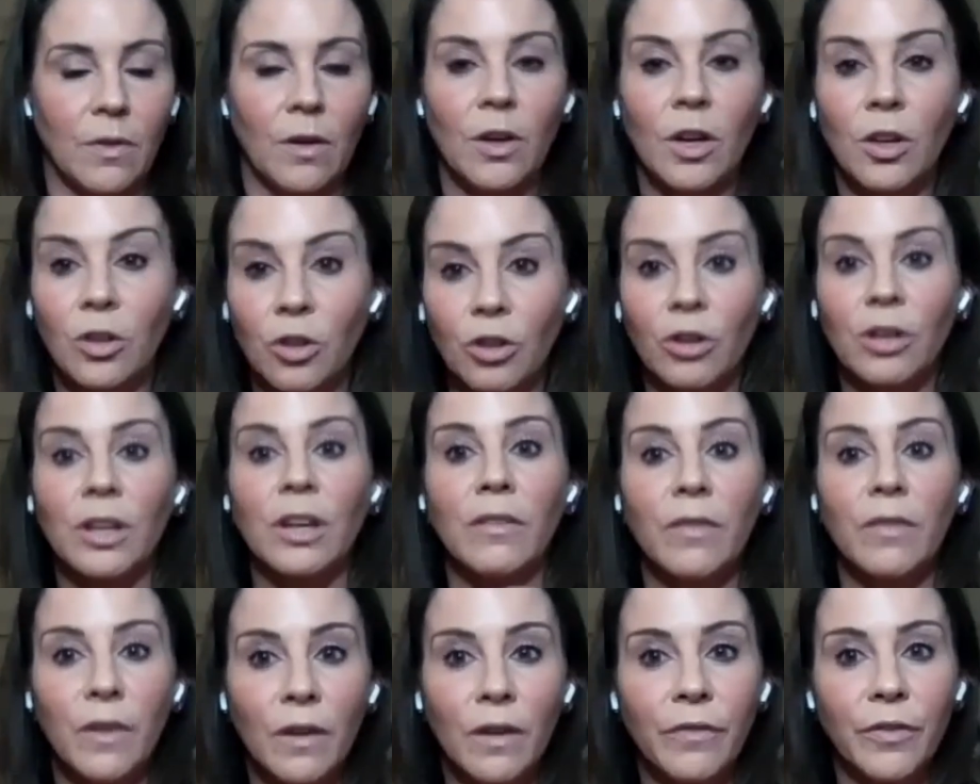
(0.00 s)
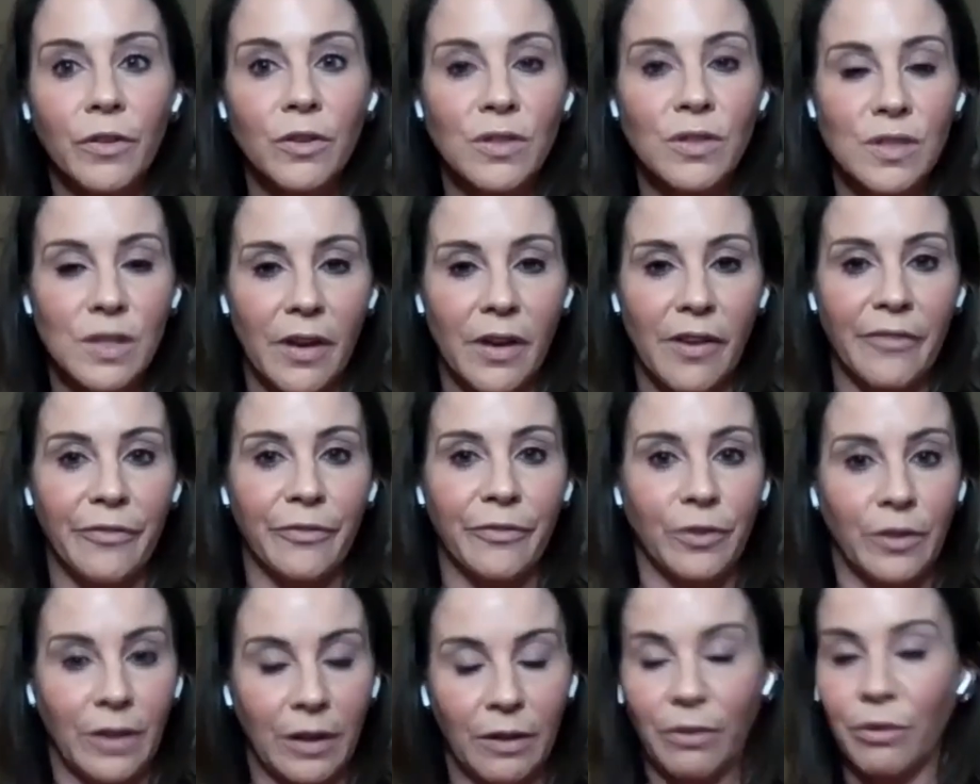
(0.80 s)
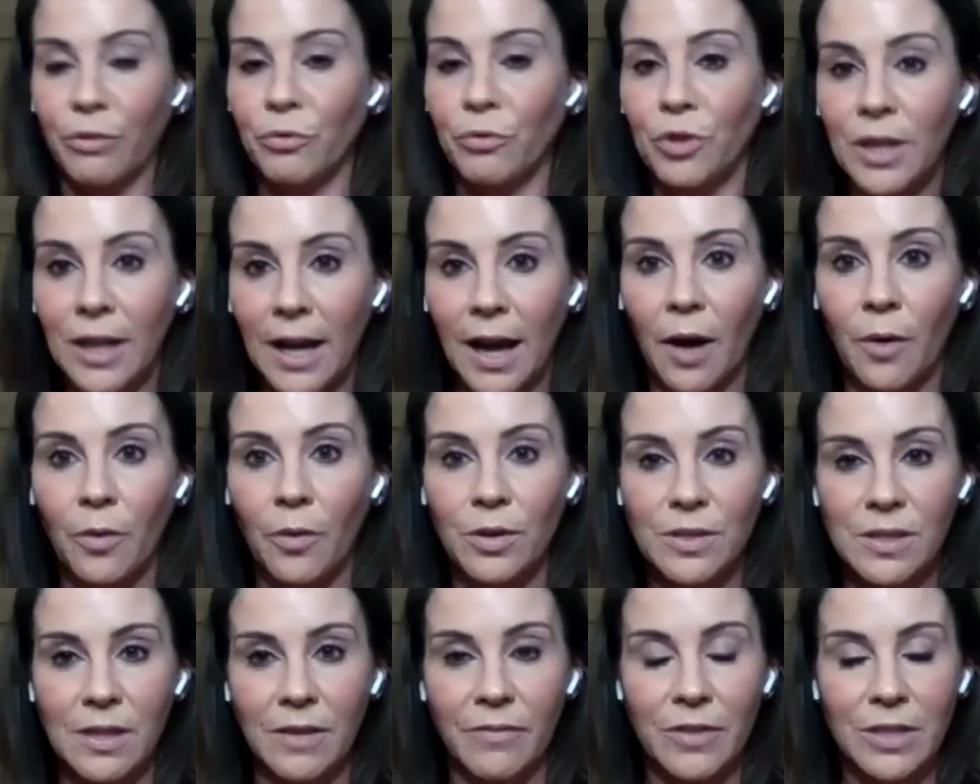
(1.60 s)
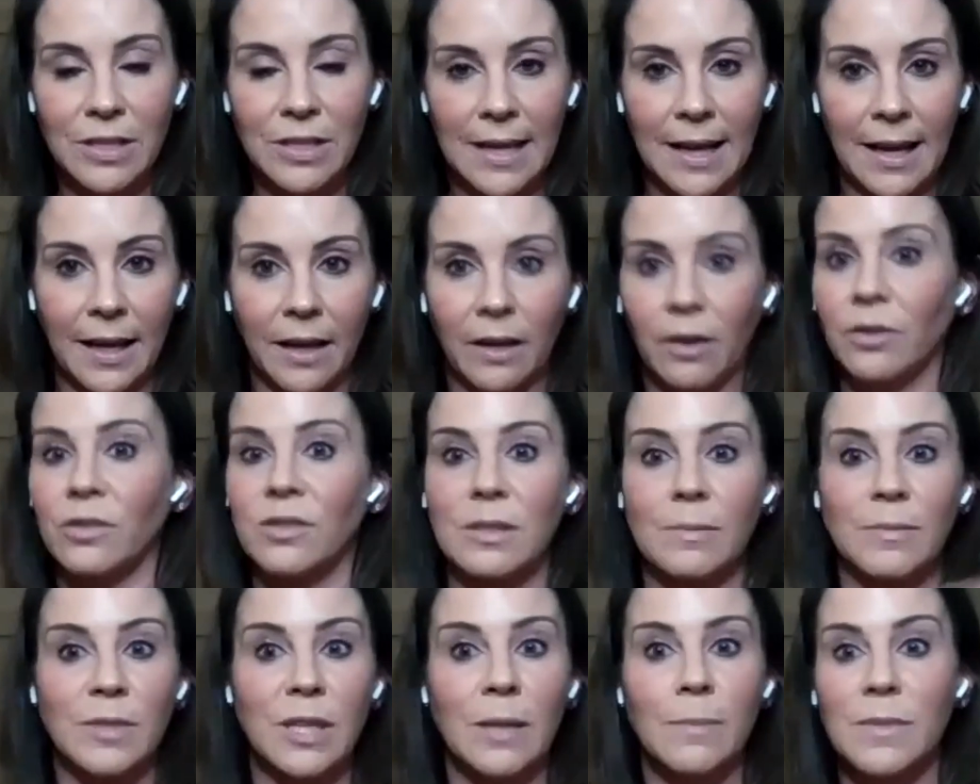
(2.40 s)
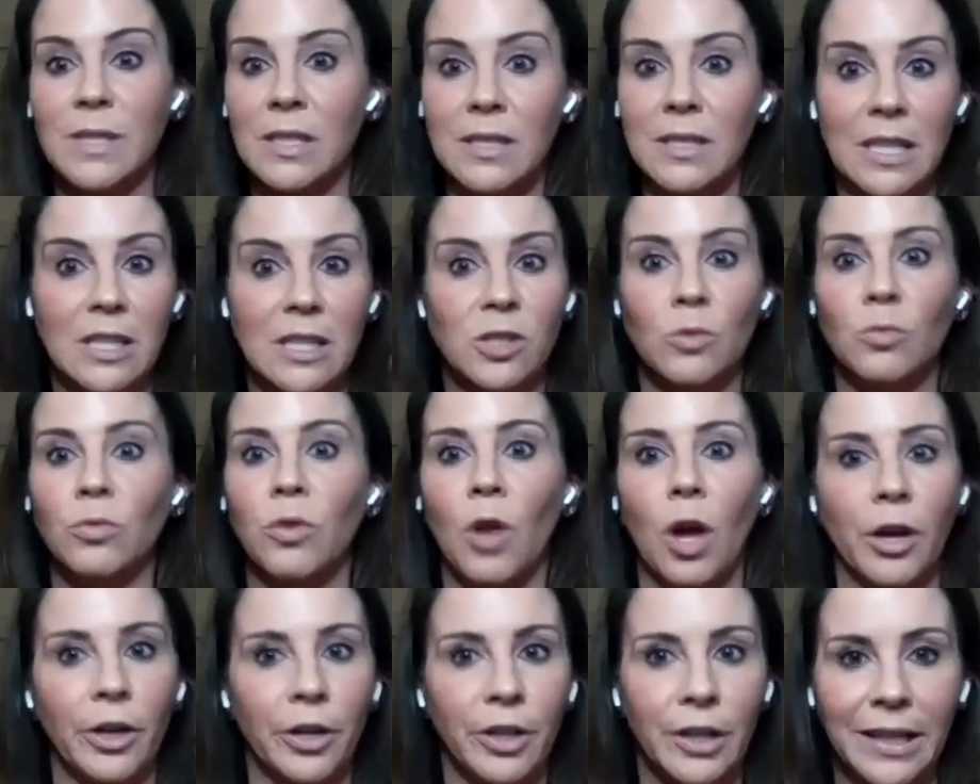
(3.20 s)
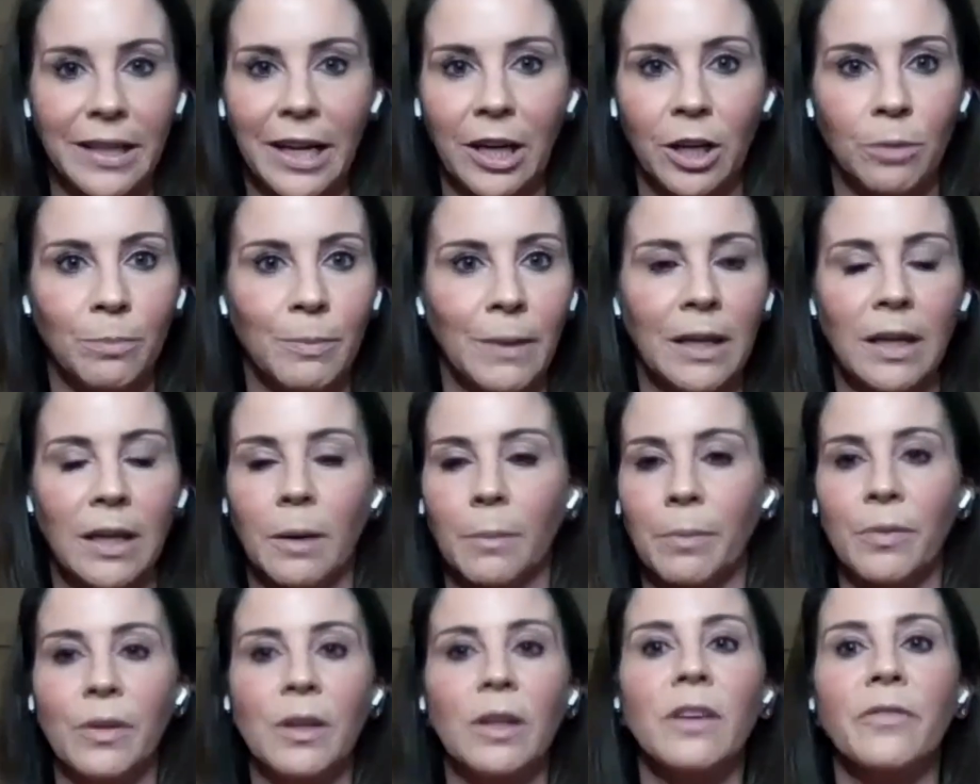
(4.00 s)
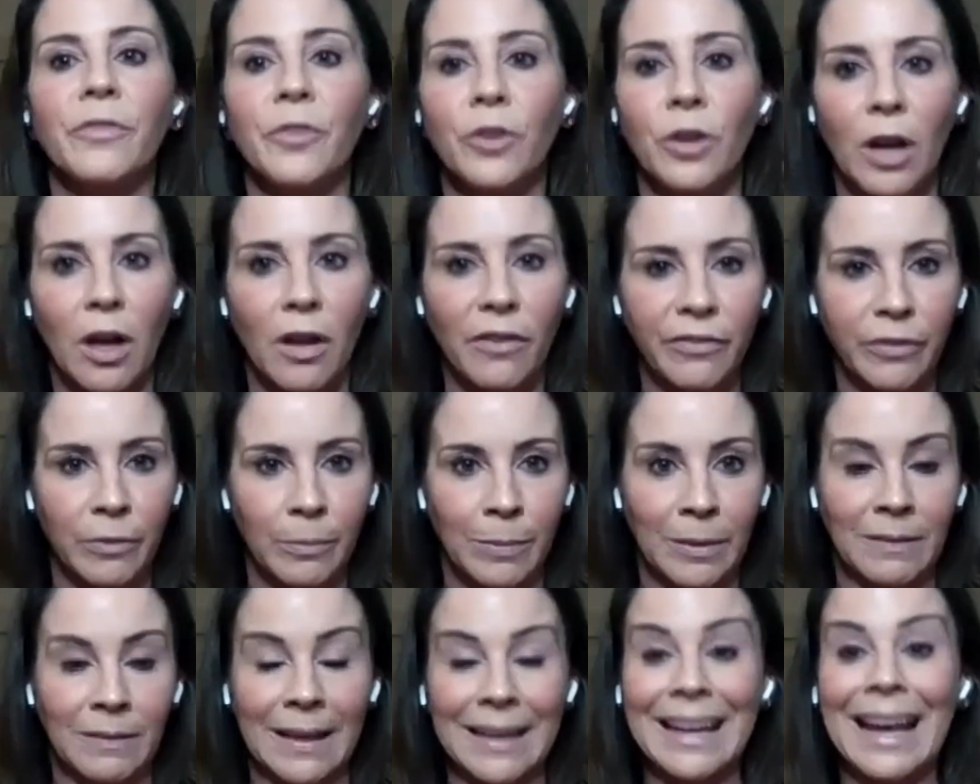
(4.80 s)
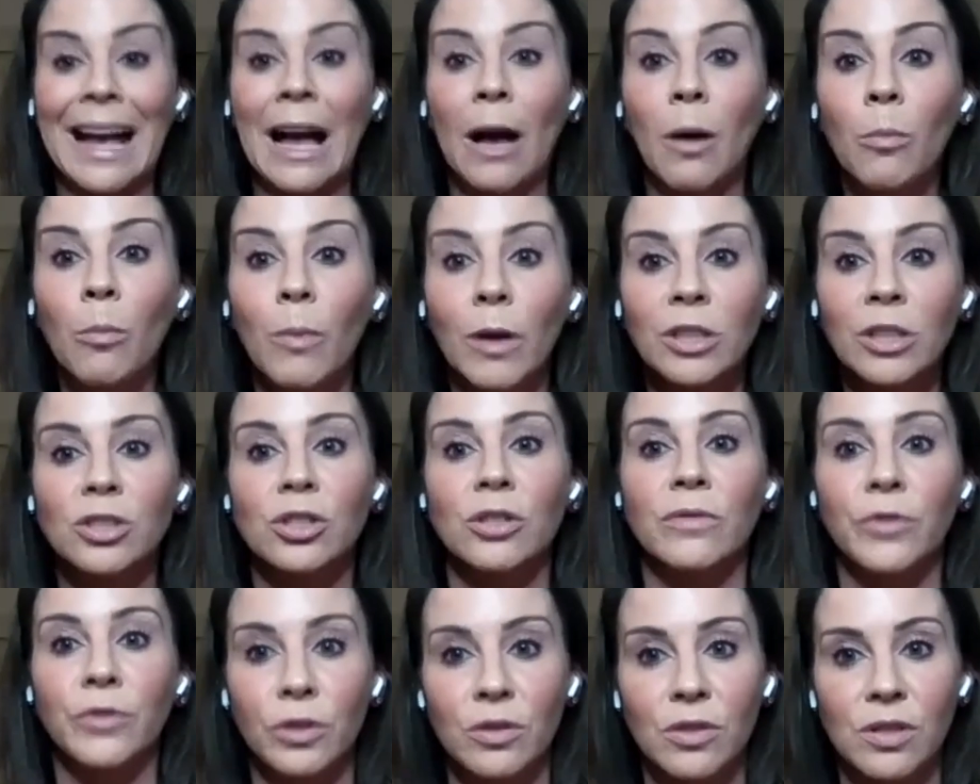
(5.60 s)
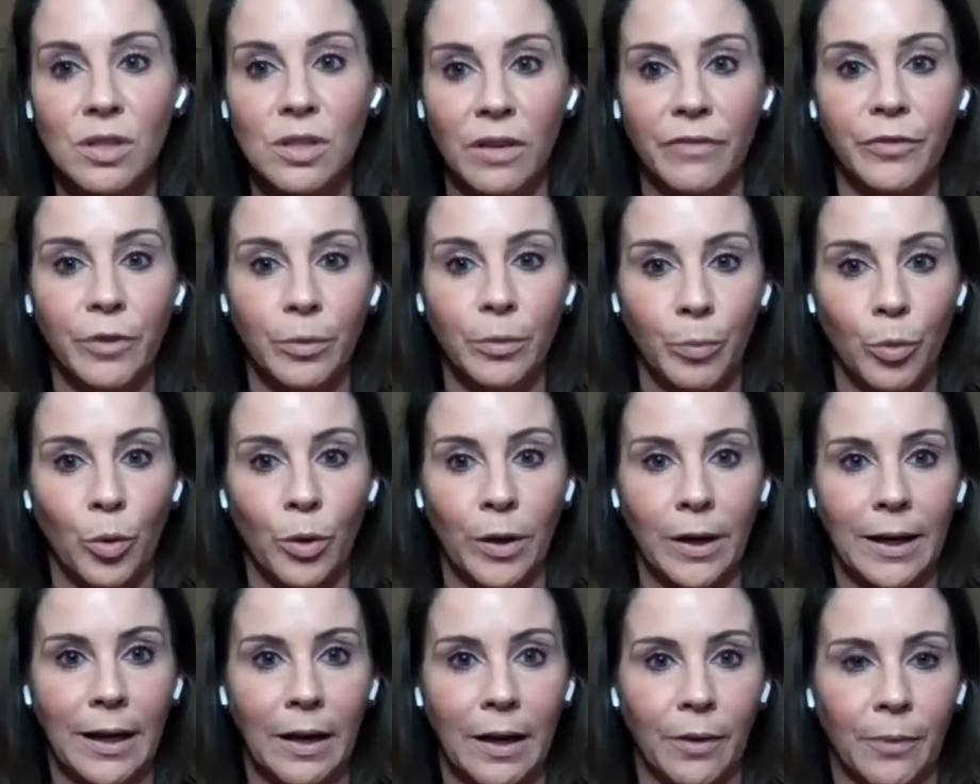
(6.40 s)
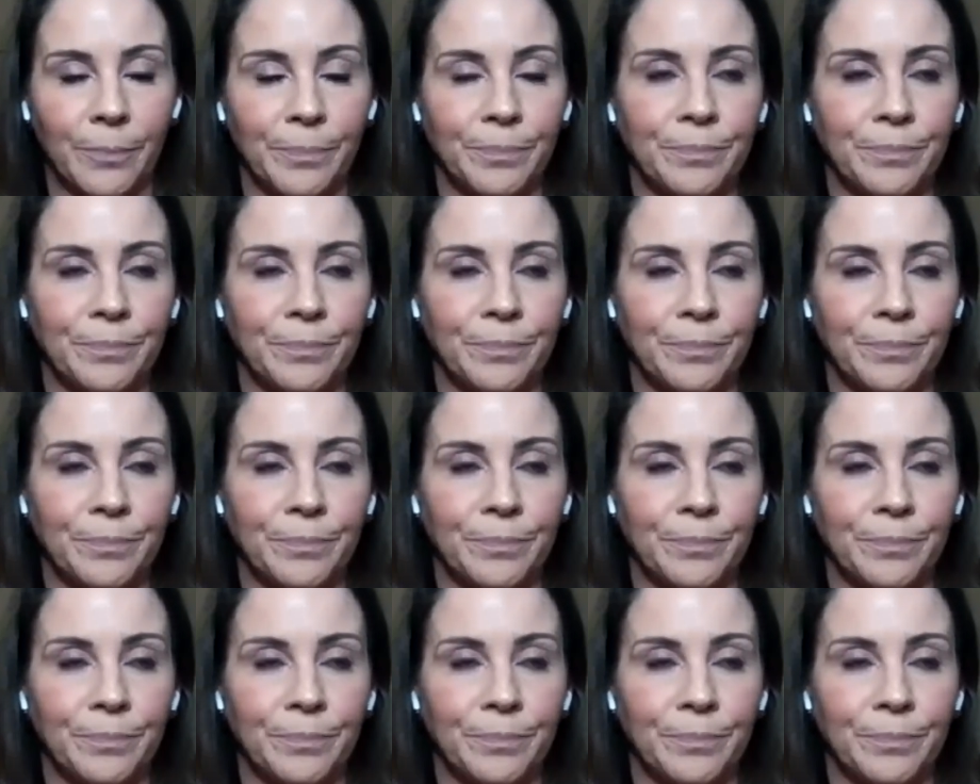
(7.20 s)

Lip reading: You're giving of yourself for like 3 hours every day, or sometimes it takes you longer in hair and makeup. Think if you're Elphaba, like how much of yourself you're pouring out.